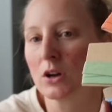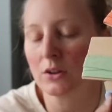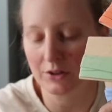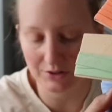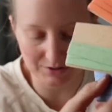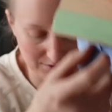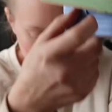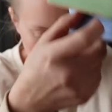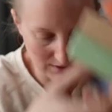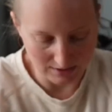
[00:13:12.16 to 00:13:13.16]
colors,
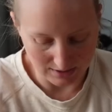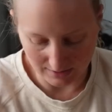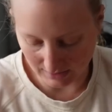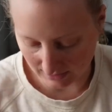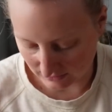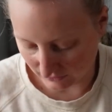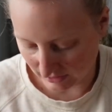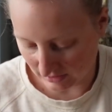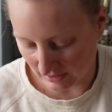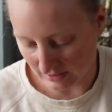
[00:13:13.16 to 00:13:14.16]
that's
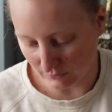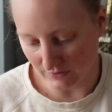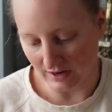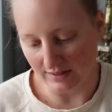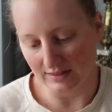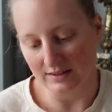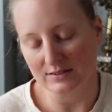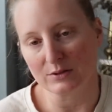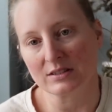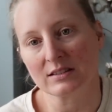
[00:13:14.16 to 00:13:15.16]
fun. Then we've got
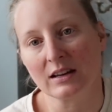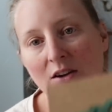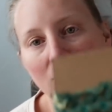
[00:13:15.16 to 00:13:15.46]
this, which is like